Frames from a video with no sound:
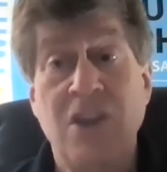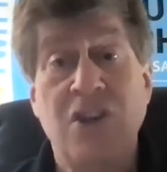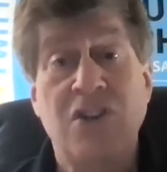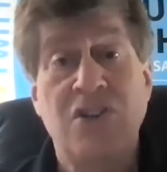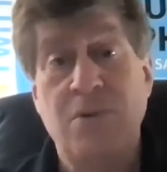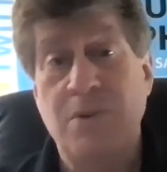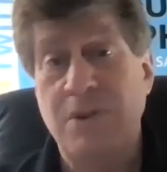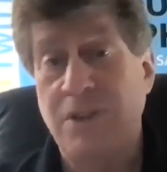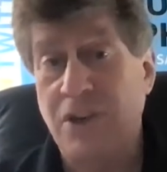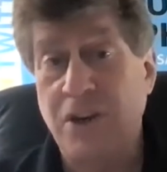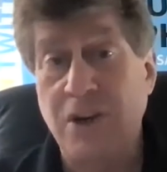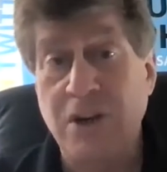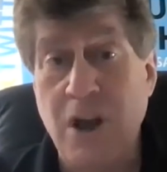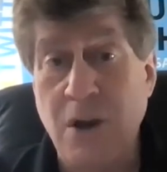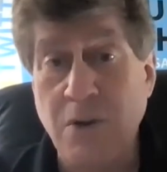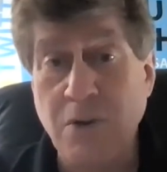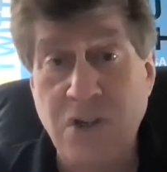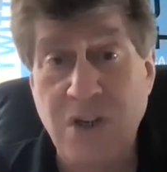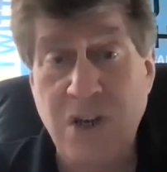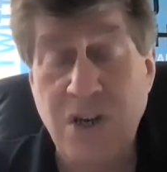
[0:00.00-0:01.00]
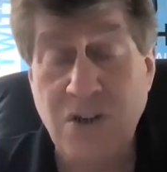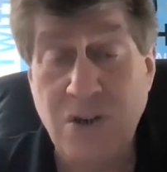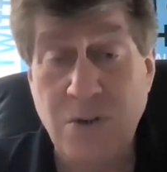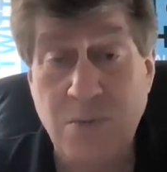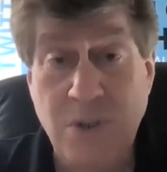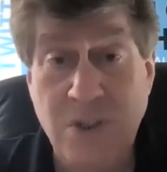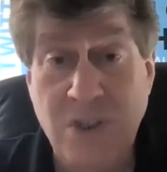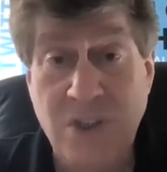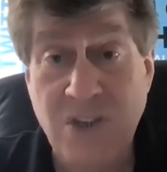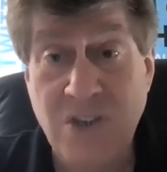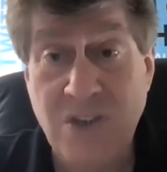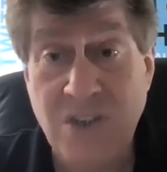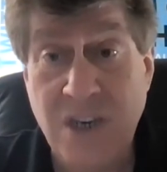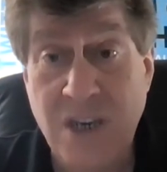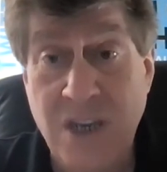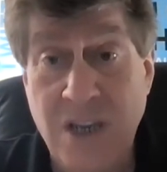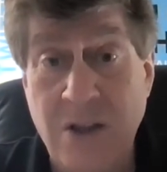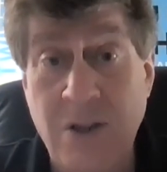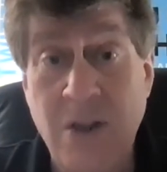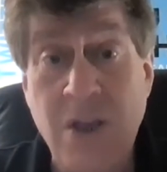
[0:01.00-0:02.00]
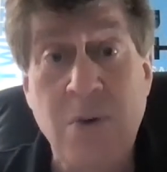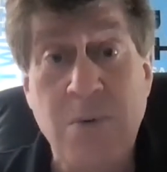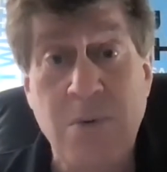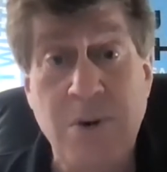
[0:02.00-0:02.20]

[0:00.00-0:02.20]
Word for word: So in the negotiation with this deal,